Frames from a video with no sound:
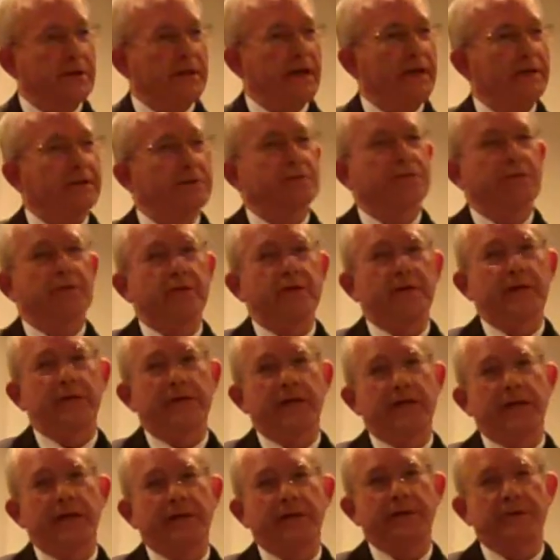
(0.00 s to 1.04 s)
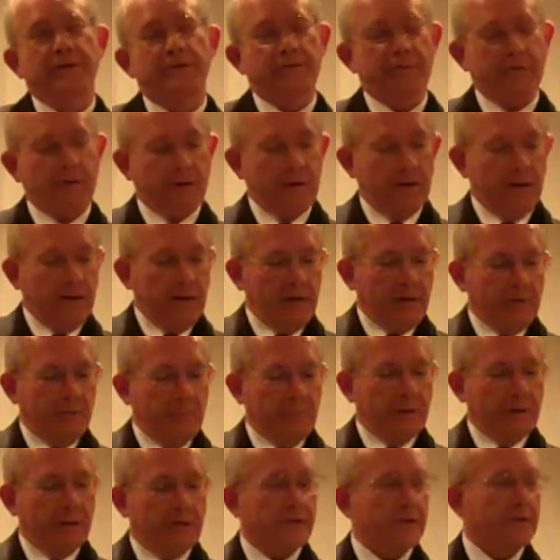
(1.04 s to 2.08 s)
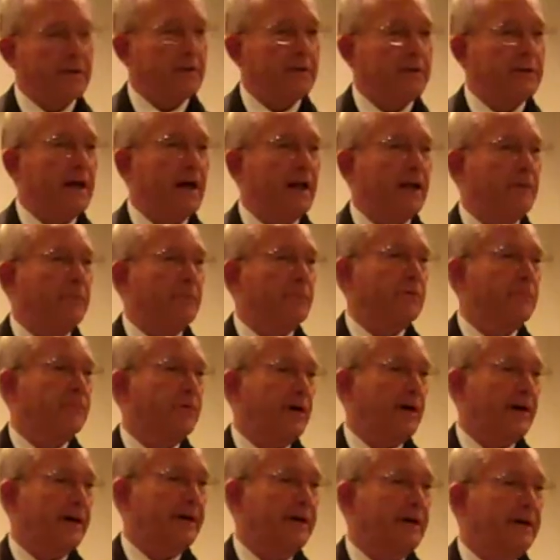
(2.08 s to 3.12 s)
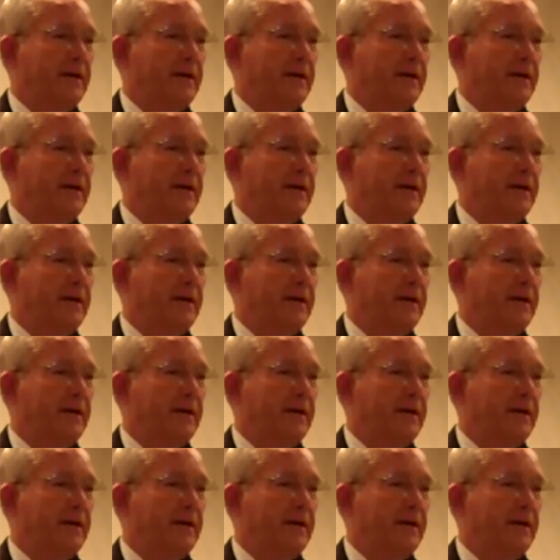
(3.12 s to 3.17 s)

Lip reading: and that's certainly the case with Taleb Rifai.